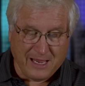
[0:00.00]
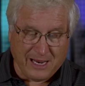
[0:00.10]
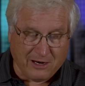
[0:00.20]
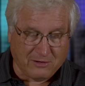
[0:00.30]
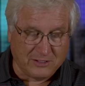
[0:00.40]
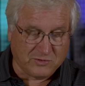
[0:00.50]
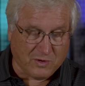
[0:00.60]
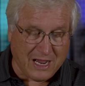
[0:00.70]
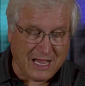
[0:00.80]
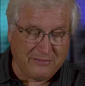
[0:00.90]
Aaron's
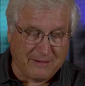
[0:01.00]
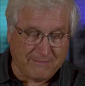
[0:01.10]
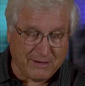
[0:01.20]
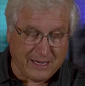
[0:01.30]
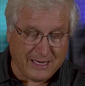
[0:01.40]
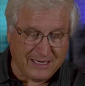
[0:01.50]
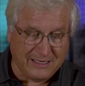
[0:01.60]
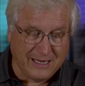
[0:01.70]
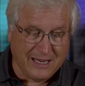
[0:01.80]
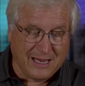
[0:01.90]
rod that
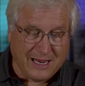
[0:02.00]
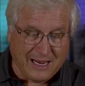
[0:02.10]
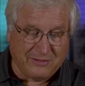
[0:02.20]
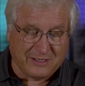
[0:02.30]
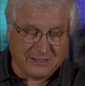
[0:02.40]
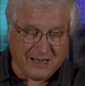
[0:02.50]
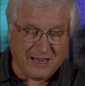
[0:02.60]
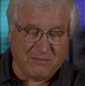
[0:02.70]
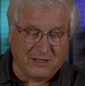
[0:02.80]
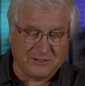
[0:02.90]
budded, and the
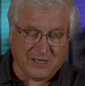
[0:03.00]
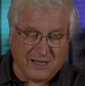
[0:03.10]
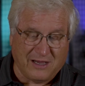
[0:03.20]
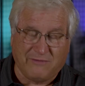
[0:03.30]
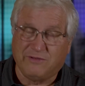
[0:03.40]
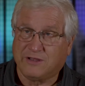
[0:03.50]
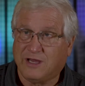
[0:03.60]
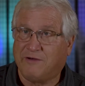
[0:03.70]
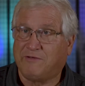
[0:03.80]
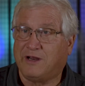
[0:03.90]
tablets of the
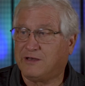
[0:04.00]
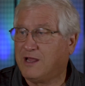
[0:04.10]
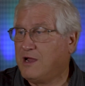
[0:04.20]
covenant."